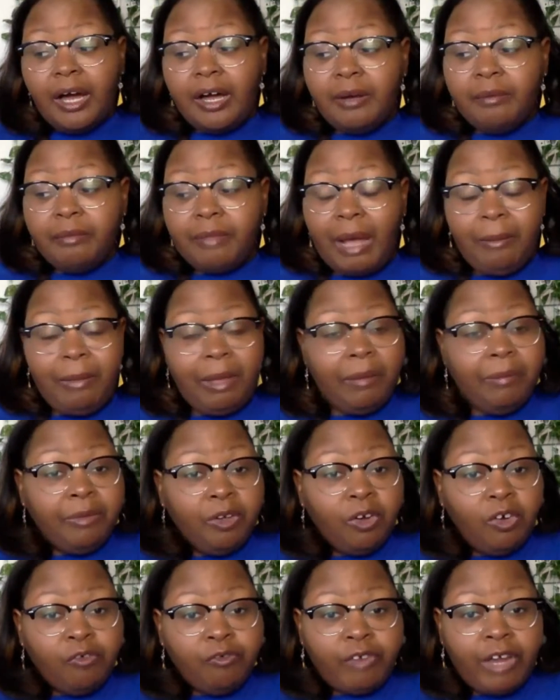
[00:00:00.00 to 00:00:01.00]
Maybe
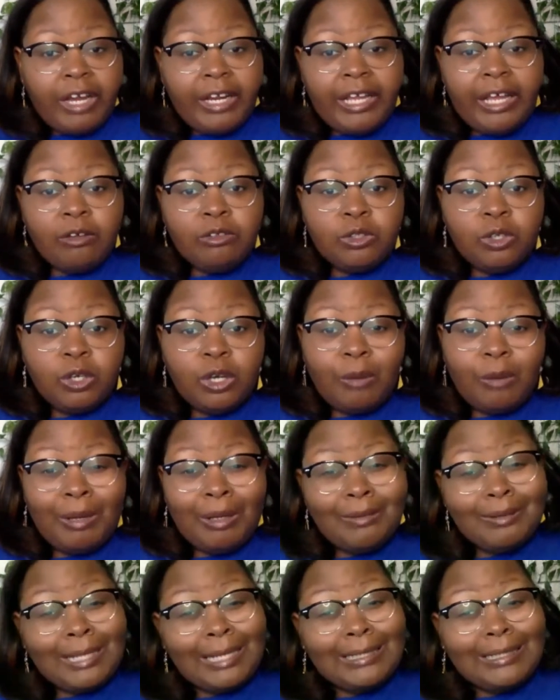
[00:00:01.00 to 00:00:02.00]
on Friday I'll talk
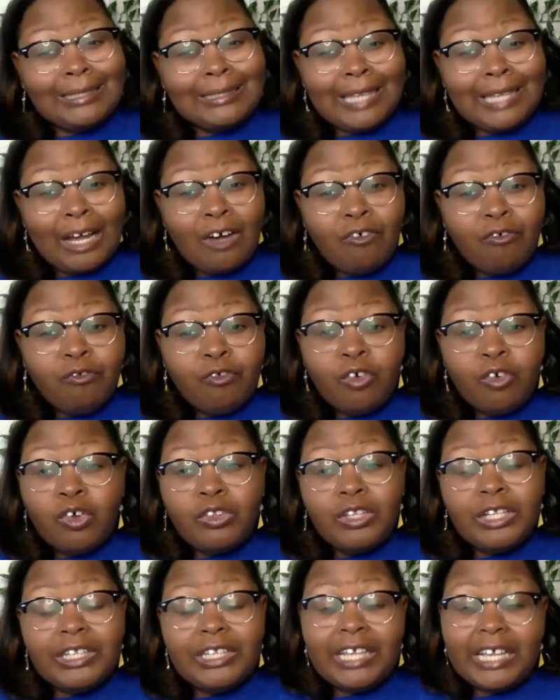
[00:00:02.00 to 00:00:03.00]
about like the downfall,
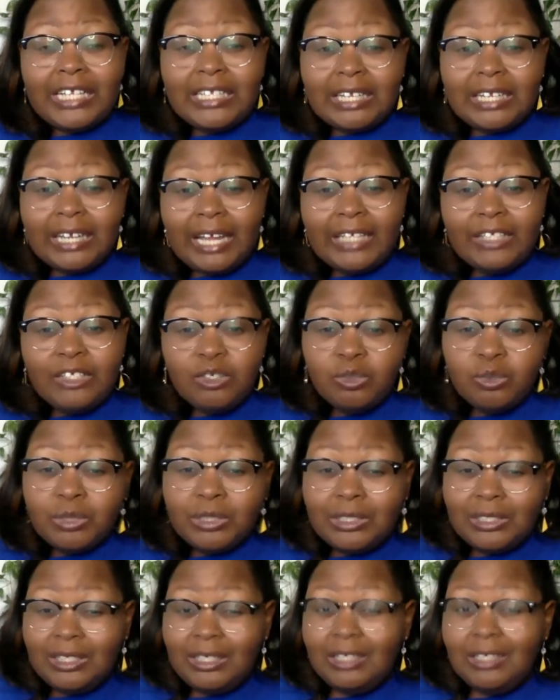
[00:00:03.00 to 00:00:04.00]
the things that I do
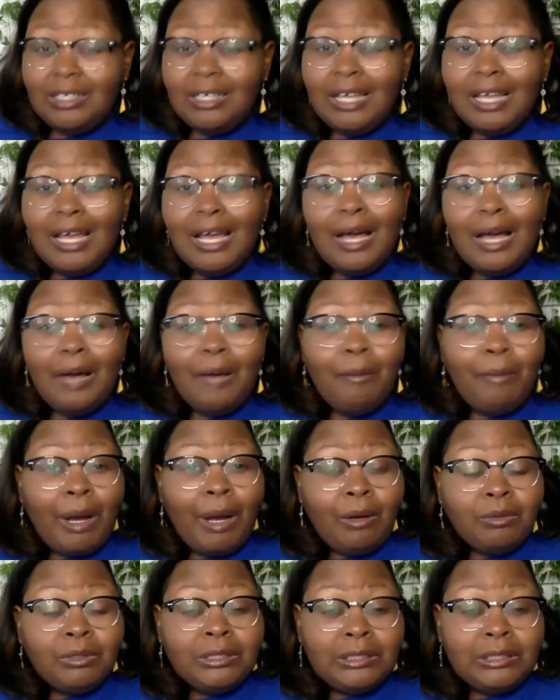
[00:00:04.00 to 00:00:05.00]
see about
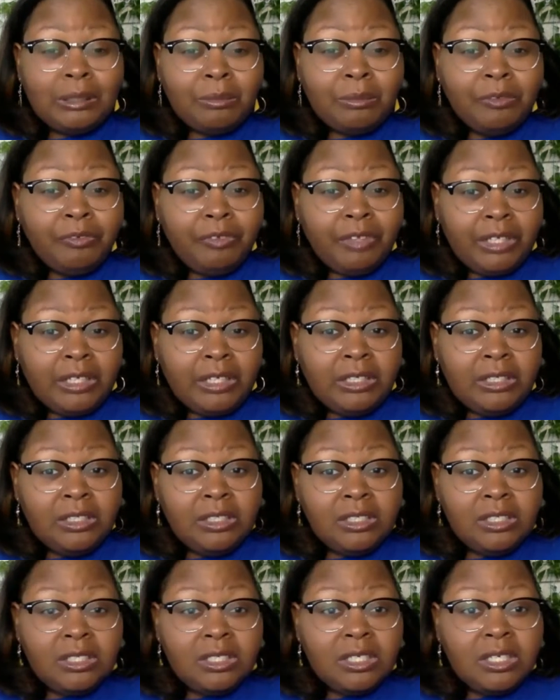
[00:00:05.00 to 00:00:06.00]
some of
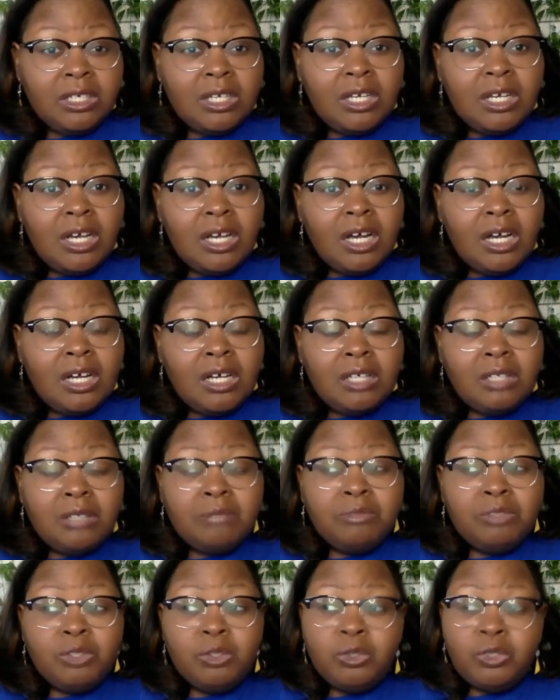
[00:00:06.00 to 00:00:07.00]
these
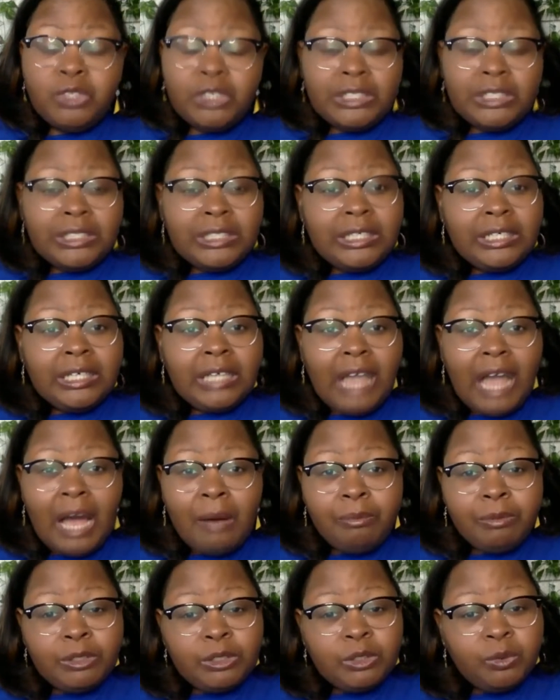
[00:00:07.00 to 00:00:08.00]
UGC
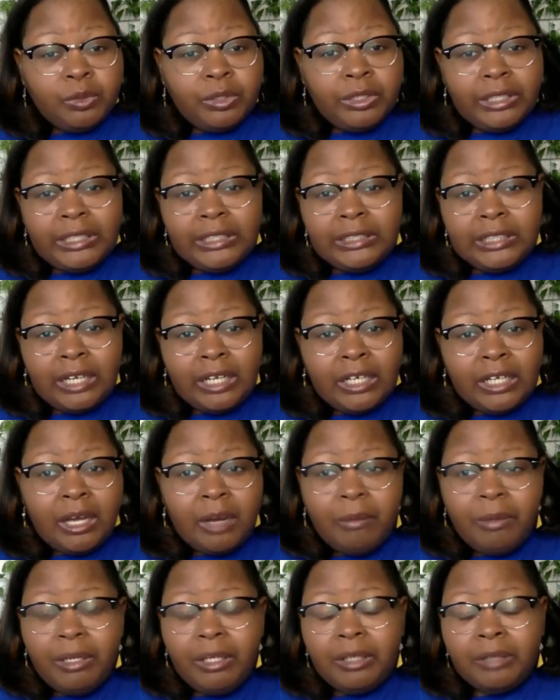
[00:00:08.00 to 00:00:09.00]
opportunities that are
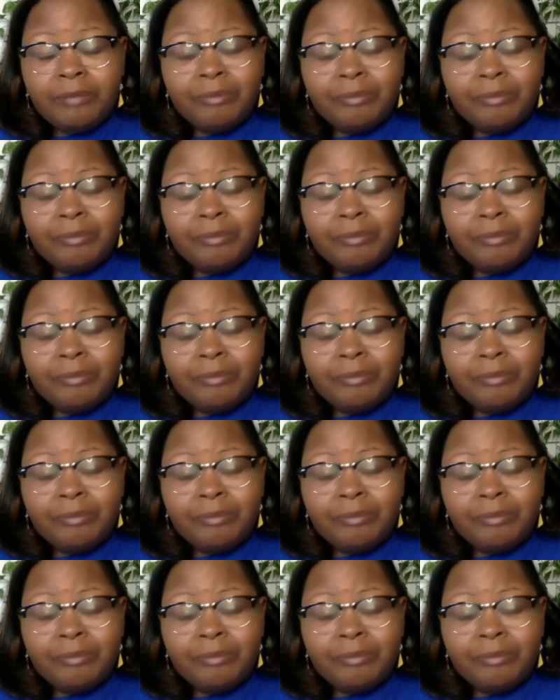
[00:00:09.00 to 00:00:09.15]
coming up.